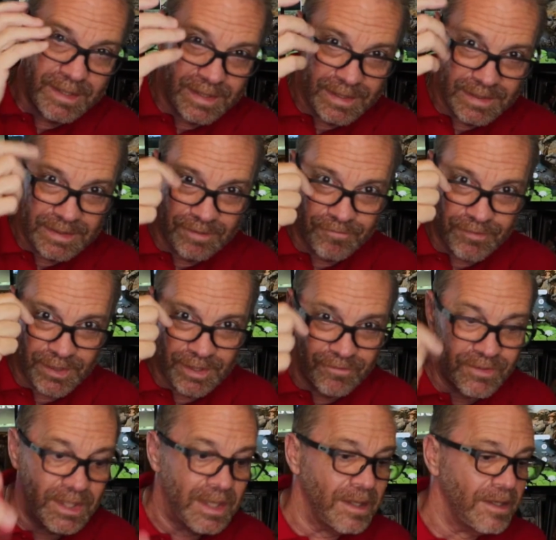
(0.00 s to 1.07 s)
of this, and
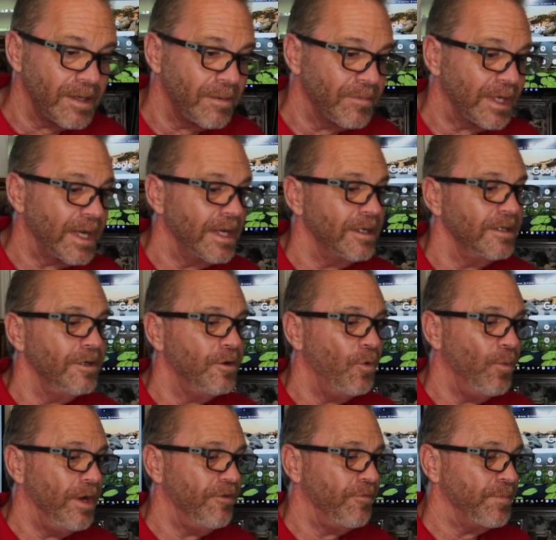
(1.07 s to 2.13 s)
forgive the glare. I'm gonna kind of look
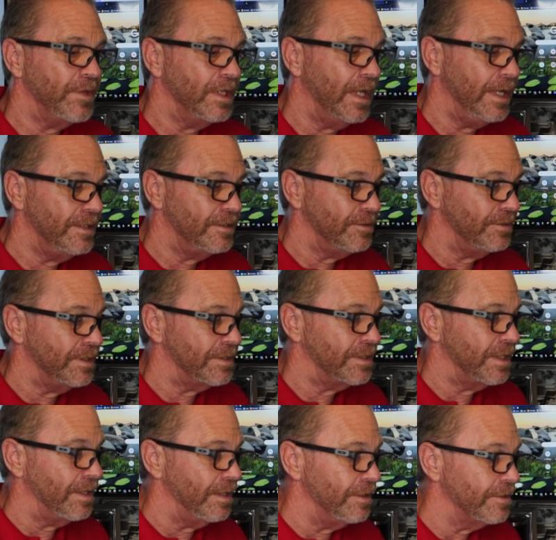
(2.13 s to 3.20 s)
away from the light so it
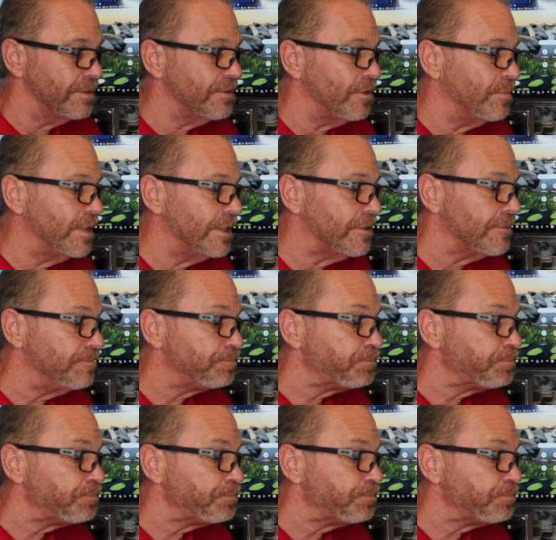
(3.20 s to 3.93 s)
doesn't glare so much.